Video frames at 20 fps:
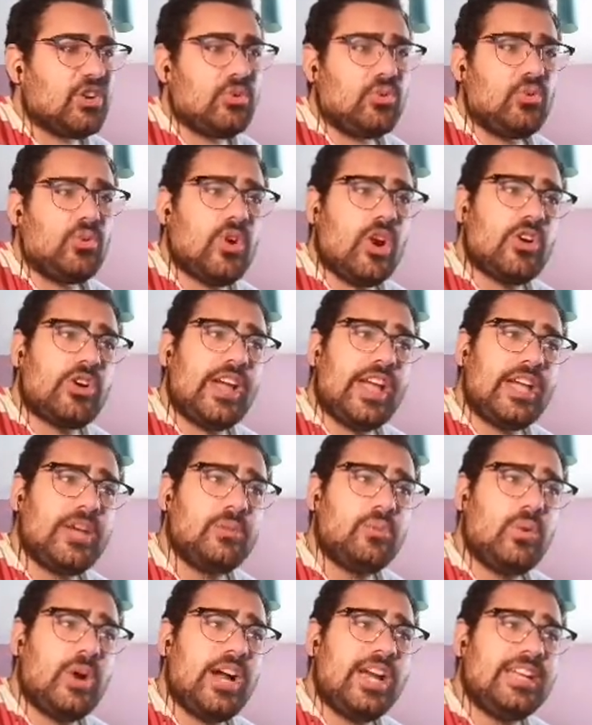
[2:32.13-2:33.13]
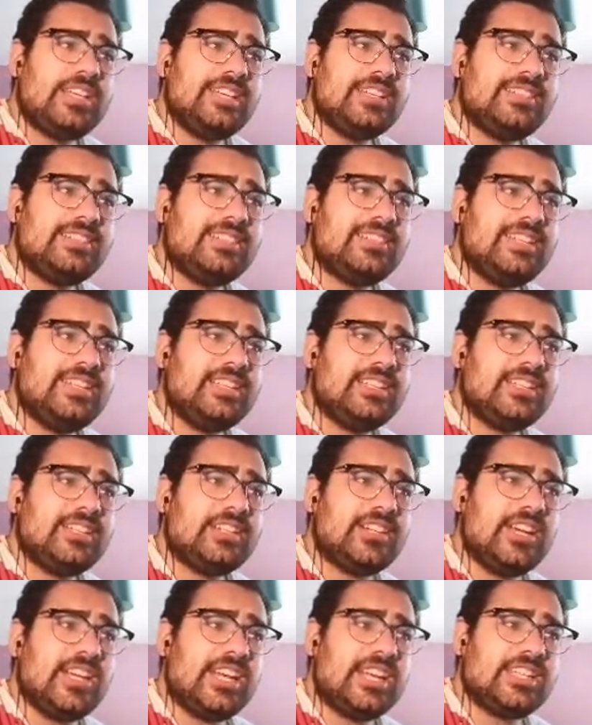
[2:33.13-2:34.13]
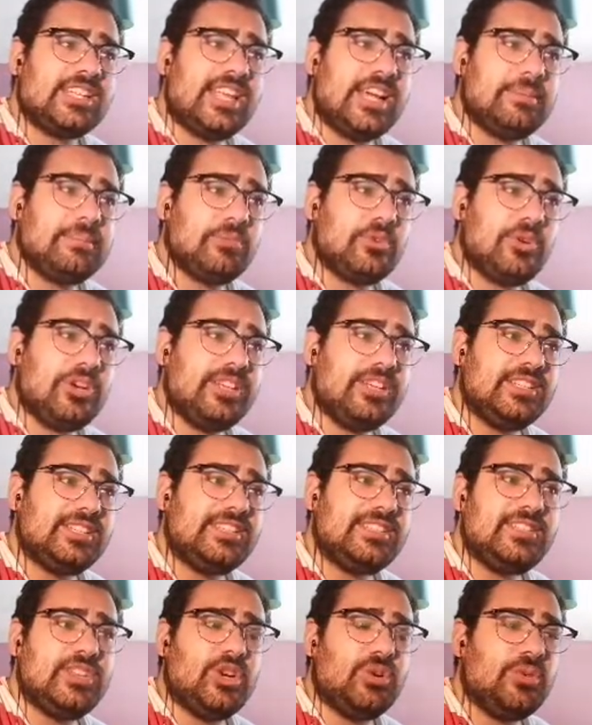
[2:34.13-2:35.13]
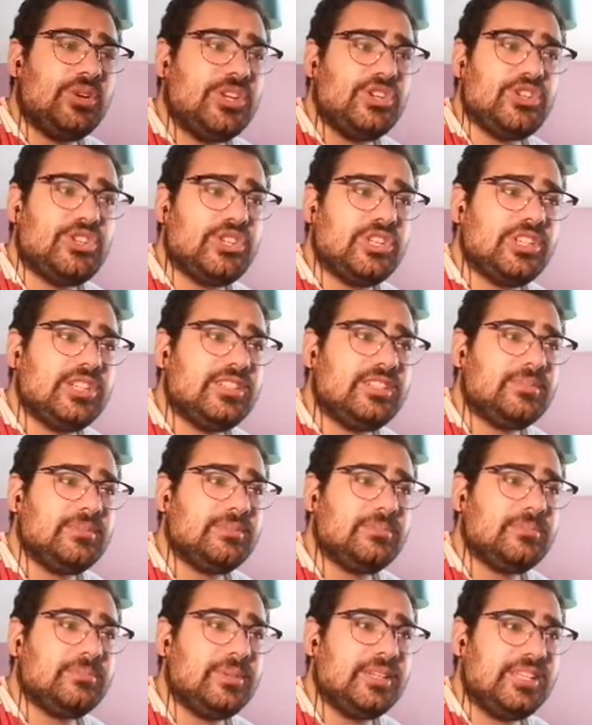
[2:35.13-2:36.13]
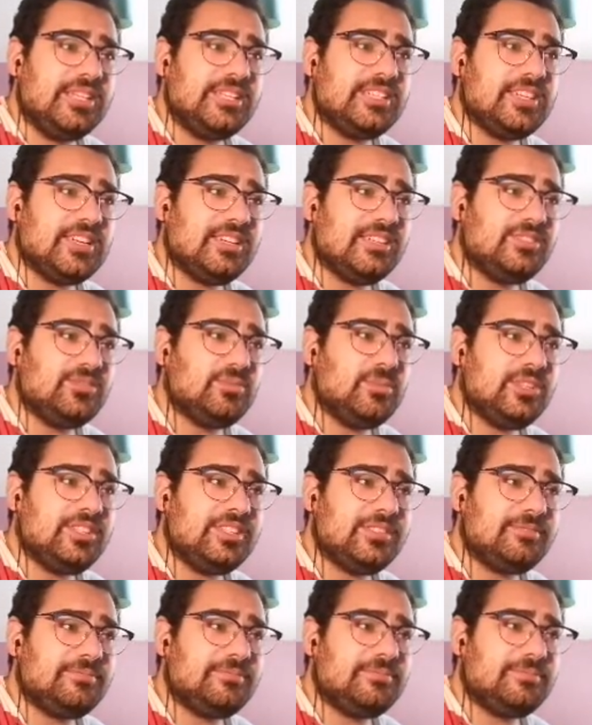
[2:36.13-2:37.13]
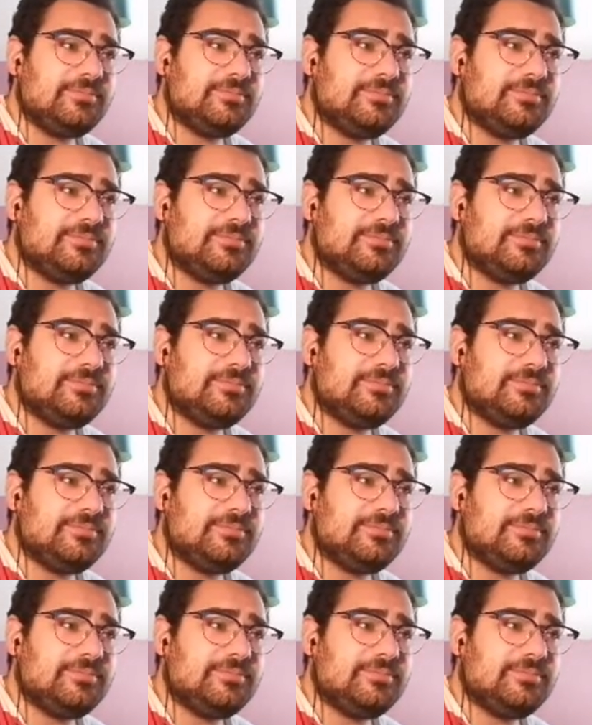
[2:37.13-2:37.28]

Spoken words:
Ooh, okay, why does he look good in lime green? No one should, but he does. What the...